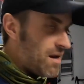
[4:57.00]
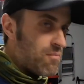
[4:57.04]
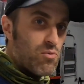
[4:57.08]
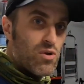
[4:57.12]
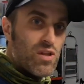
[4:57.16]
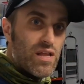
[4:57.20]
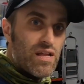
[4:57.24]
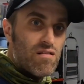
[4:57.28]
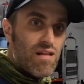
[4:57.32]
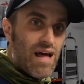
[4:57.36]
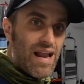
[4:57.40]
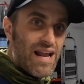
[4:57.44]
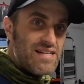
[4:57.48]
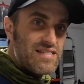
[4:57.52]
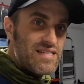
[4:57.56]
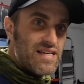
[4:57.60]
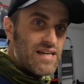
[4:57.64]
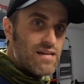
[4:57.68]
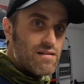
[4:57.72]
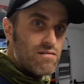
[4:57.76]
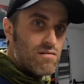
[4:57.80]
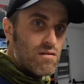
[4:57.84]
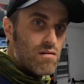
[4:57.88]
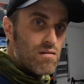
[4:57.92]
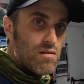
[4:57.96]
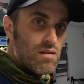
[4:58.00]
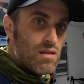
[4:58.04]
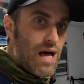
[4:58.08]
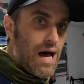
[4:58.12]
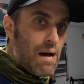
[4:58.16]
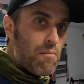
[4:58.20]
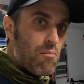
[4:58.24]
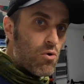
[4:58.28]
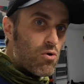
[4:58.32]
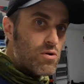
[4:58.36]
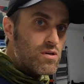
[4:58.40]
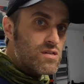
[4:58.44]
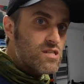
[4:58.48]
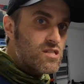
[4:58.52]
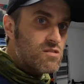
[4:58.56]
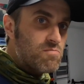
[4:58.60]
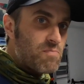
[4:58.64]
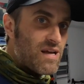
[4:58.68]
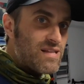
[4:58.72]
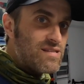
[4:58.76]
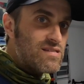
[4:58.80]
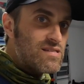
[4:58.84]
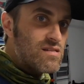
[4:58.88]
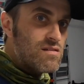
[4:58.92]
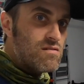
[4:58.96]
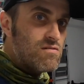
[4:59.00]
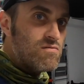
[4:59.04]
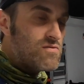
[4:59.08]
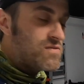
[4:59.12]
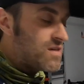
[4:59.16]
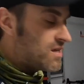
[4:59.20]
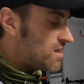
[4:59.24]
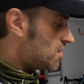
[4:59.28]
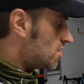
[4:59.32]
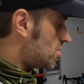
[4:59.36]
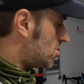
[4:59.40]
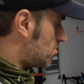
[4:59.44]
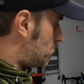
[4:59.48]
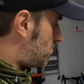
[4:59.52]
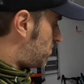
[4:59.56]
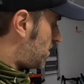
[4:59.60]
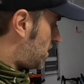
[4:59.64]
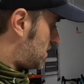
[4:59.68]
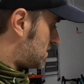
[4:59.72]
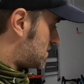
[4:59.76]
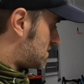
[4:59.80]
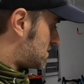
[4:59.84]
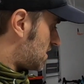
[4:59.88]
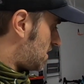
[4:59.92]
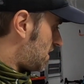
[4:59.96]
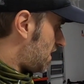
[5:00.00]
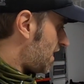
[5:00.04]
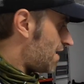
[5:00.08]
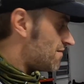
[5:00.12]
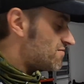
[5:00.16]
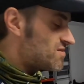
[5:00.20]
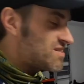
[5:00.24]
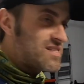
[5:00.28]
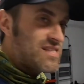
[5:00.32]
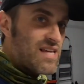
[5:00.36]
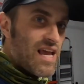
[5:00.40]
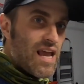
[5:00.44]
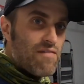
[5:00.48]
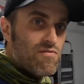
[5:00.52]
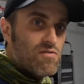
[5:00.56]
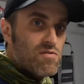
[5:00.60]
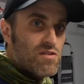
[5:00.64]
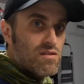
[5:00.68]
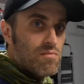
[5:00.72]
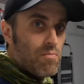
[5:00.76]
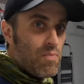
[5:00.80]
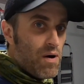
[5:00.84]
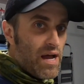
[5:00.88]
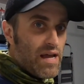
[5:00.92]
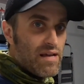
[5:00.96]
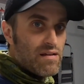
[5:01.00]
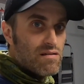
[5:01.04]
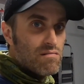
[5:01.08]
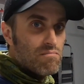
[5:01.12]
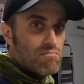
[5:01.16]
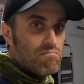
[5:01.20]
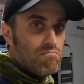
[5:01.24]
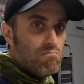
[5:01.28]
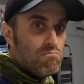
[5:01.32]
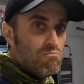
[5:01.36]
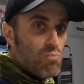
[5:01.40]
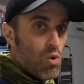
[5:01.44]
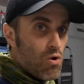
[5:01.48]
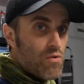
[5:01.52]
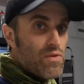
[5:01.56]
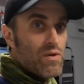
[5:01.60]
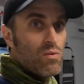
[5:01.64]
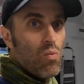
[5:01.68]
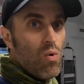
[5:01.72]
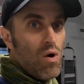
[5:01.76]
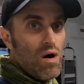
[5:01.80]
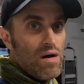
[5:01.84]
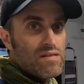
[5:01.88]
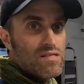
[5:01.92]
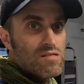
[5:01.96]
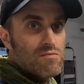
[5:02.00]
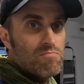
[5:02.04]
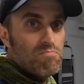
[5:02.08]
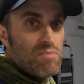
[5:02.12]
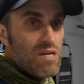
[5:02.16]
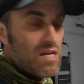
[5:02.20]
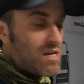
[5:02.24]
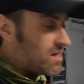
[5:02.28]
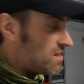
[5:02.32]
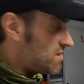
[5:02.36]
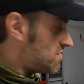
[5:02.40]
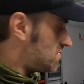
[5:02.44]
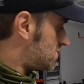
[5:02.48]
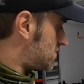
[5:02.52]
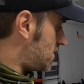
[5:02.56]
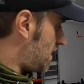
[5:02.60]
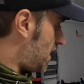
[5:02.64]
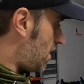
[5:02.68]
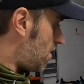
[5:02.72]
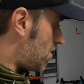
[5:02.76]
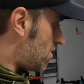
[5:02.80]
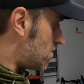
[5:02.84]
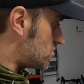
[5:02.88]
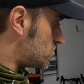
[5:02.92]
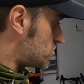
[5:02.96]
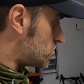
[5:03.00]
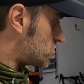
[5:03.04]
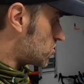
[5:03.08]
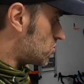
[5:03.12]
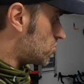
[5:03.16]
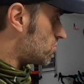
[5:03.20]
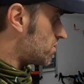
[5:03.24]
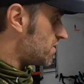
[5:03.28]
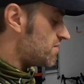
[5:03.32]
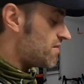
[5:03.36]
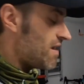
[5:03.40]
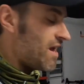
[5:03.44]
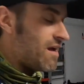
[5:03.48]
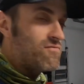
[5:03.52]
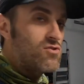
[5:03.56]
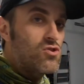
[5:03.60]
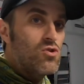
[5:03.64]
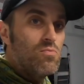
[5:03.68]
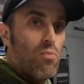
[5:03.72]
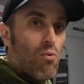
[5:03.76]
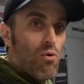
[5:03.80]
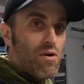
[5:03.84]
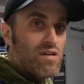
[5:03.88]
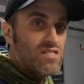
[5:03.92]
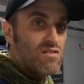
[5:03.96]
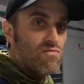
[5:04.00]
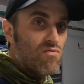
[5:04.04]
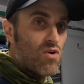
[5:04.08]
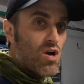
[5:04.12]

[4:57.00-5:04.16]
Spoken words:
I'm really glad I did. A lot more expensive, but have saved the bike more than once because they are sturdy, they have 2 points of